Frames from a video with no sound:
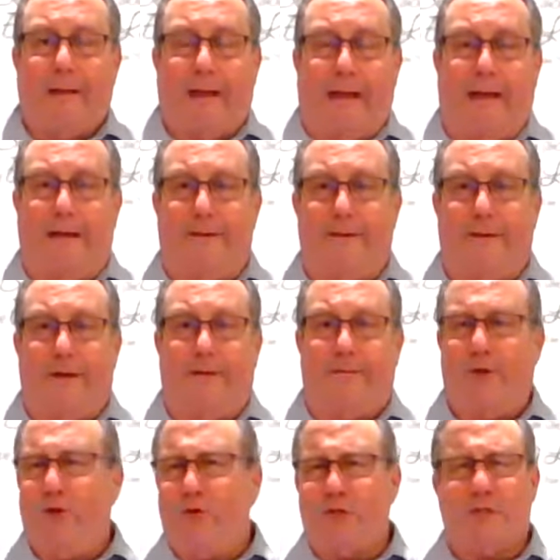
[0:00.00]
and uh,
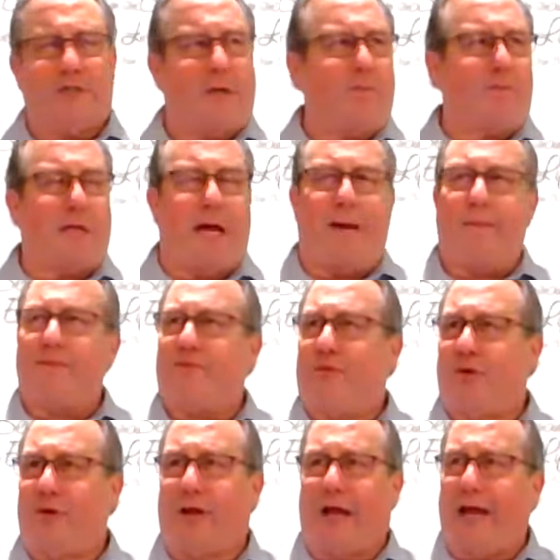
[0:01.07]
used sometimes
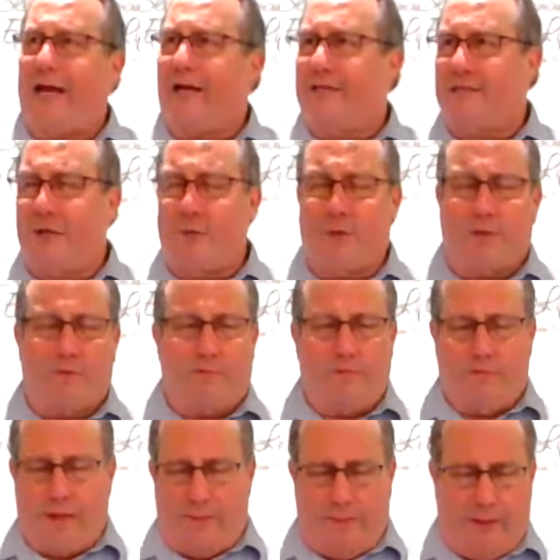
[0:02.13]
for light as they would
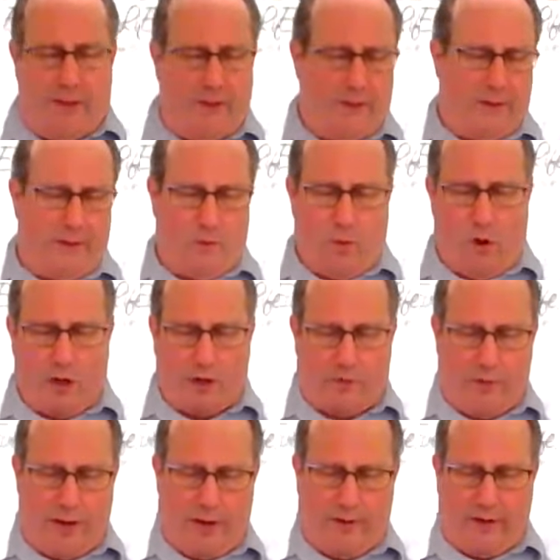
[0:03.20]
maybe uh, walk
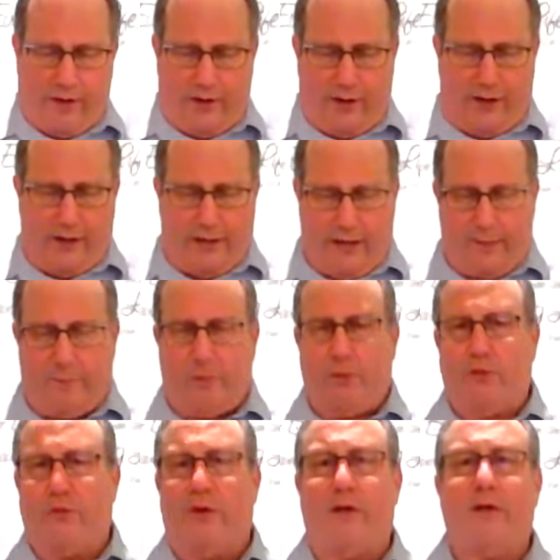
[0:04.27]
around at night and they
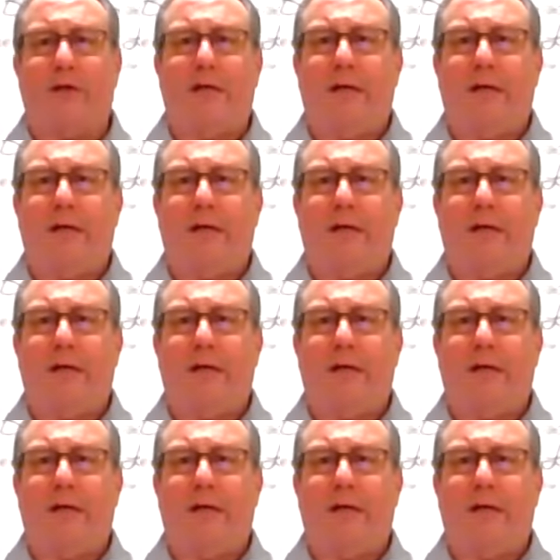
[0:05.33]
pulled a